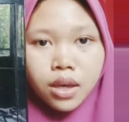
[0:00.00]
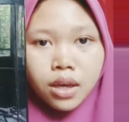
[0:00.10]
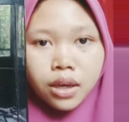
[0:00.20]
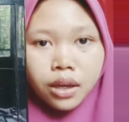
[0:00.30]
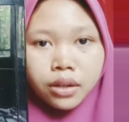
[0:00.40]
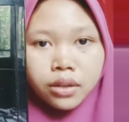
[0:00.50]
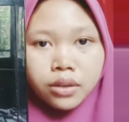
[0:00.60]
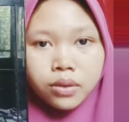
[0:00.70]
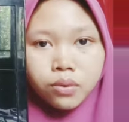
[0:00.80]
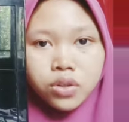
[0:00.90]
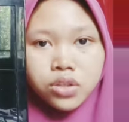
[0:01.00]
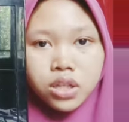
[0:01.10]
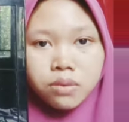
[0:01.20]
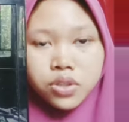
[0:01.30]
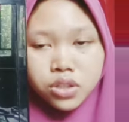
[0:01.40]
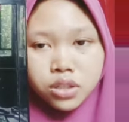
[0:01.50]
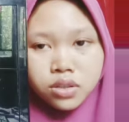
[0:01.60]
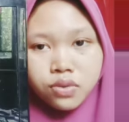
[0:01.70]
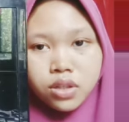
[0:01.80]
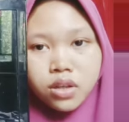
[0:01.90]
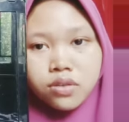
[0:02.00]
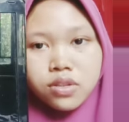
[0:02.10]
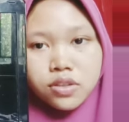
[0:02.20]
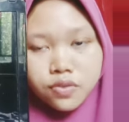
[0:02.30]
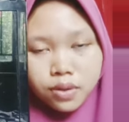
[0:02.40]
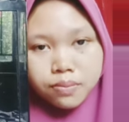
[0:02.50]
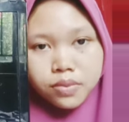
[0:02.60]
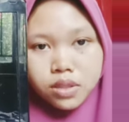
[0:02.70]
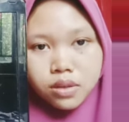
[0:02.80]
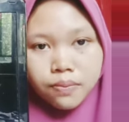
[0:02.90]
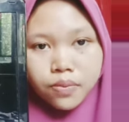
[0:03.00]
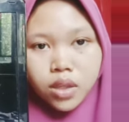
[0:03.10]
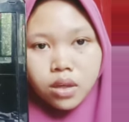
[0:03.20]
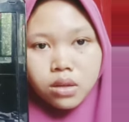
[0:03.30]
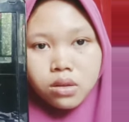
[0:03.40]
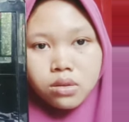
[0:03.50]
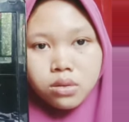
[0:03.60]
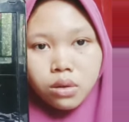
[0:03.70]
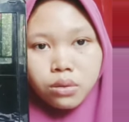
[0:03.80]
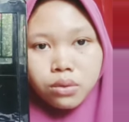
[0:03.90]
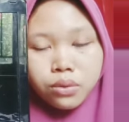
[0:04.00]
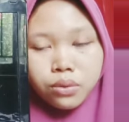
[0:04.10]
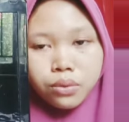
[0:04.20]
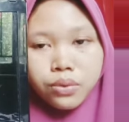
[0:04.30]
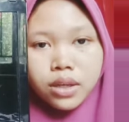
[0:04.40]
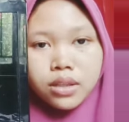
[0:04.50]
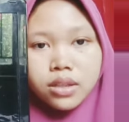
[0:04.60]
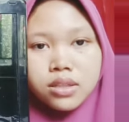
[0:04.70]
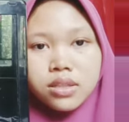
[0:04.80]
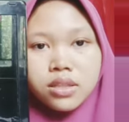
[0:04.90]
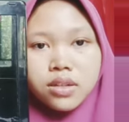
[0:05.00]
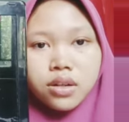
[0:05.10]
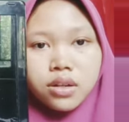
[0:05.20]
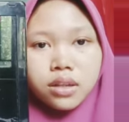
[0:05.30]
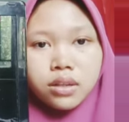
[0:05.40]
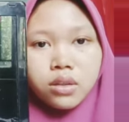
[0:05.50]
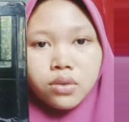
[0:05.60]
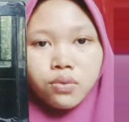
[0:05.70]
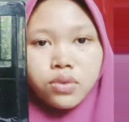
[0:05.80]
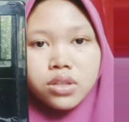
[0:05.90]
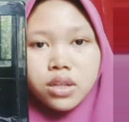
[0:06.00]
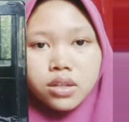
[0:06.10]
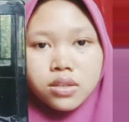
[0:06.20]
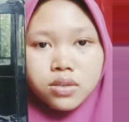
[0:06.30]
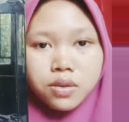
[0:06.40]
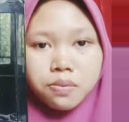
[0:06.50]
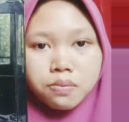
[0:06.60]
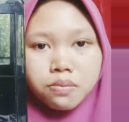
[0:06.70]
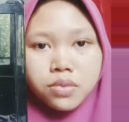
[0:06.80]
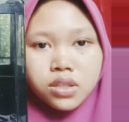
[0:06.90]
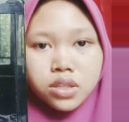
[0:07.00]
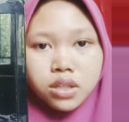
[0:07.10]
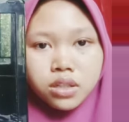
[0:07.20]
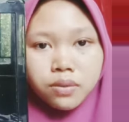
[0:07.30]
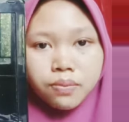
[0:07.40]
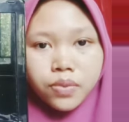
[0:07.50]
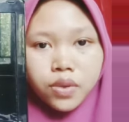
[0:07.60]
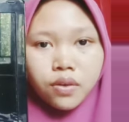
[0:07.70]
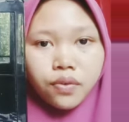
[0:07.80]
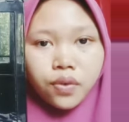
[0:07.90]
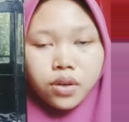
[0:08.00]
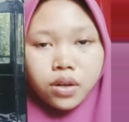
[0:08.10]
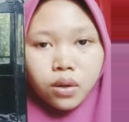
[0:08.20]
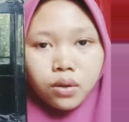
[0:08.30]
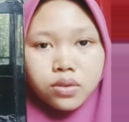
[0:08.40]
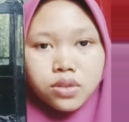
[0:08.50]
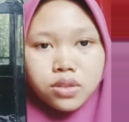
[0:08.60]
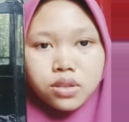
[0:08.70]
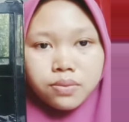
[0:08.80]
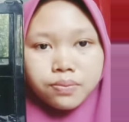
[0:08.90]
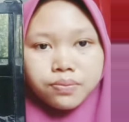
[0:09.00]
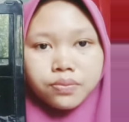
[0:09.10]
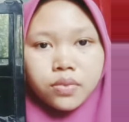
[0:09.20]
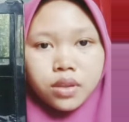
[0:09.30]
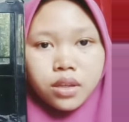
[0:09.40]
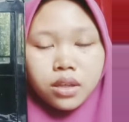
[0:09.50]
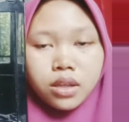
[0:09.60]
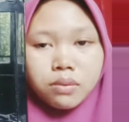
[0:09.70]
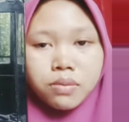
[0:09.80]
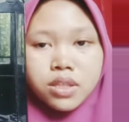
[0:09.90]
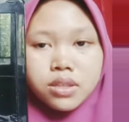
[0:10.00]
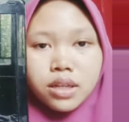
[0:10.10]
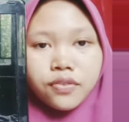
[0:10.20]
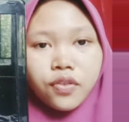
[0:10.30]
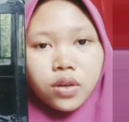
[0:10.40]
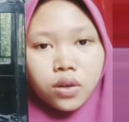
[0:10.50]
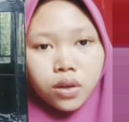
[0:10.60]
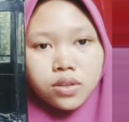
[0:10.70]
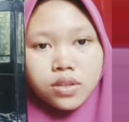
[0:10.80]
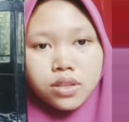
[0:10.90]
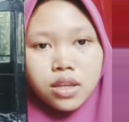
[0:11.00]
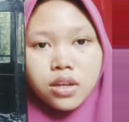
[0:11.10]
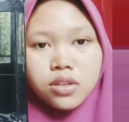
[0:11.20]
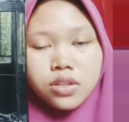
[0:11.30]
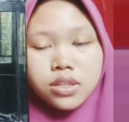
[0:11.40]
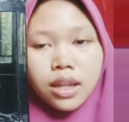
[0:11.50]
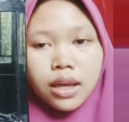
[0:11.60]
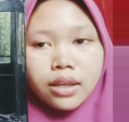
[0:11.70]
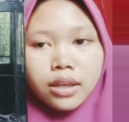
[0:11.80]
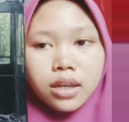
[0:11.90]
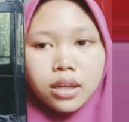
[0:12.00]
and washing machine without strip. So we can consider that washing strip machine for clothes. It means that for clothes, just like